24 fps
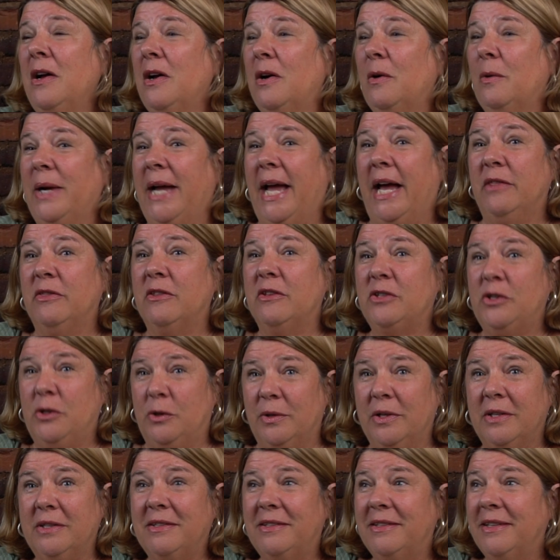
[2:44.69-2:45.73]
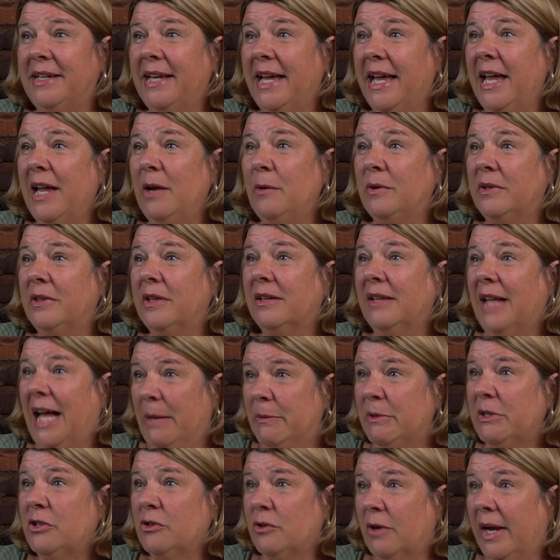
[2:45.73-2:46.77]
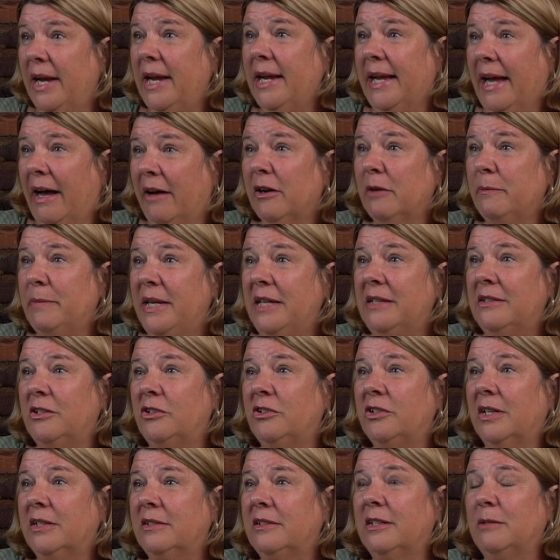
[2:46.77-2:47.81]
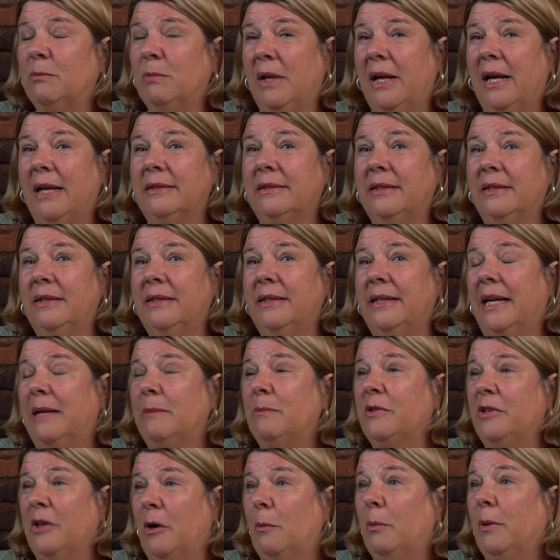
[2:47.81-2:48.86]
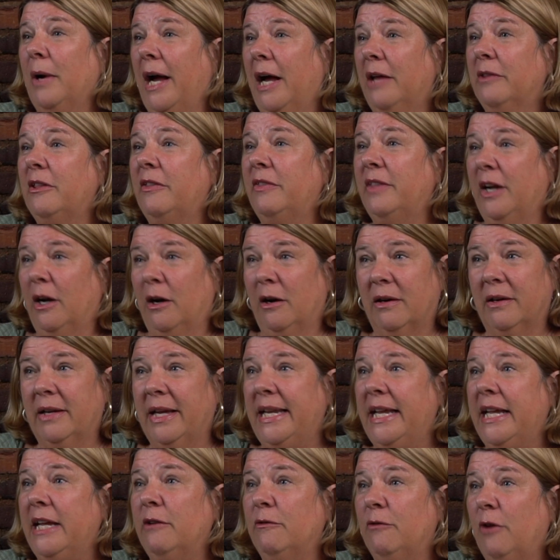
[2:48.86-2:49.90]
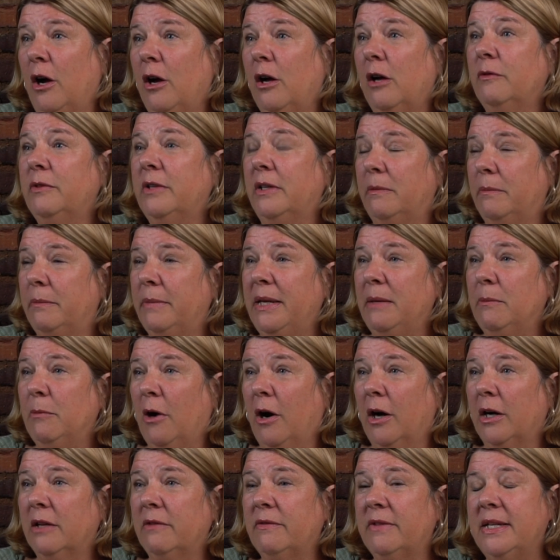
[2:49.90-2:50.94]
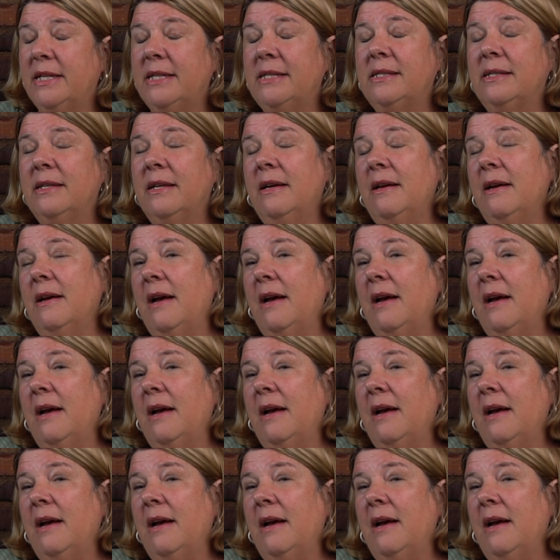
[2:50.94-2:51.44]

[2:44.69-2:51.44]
We had the students today with the climate strike out on Peace and Justice Plaza, and I'm so proud that they're getting involved and being part of this.